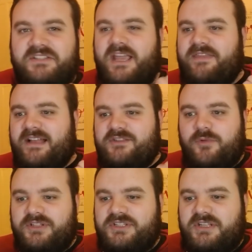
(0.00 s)
So yeah, that's
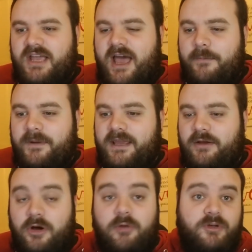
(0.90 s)
what's
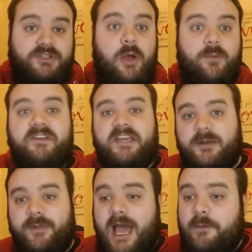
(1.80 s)
happening, or what's hopefully
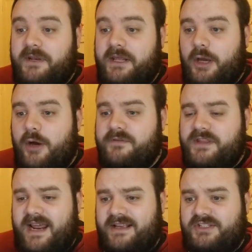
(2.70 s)
going to be happening over
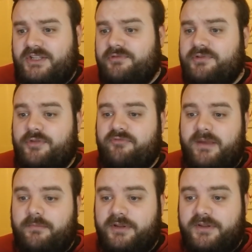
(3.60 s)
the next two to
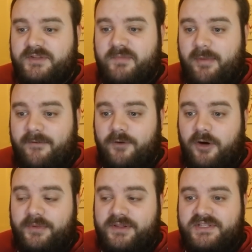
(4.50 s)
three months, maybe
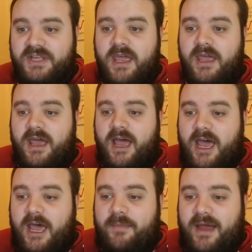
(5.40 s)
four months,
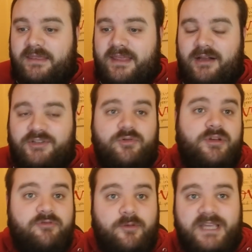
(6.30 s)
um, and then I'll do
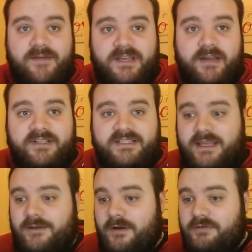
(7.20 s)
another update video just to
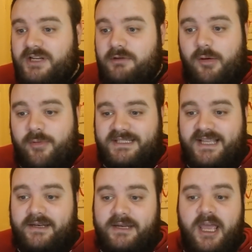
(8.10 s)
let you folks know where we
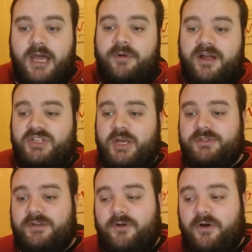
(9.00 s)
stand. But in
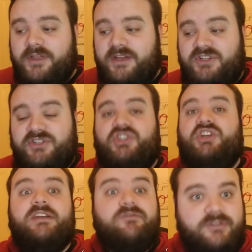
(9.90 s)
terms of other just
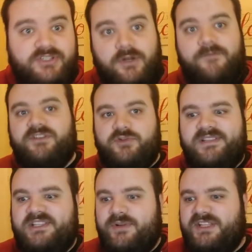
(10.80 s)
general stuff for
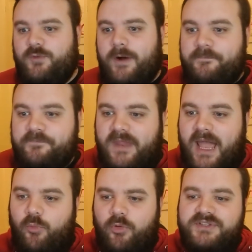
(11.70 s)
2021,
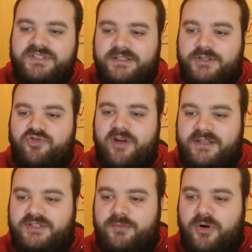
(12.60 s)
I'm wanting to try
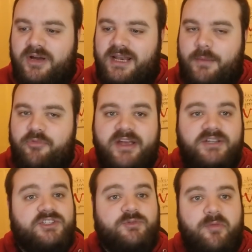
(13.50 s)
and do more
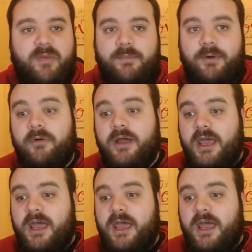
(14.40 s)
collaborations with people,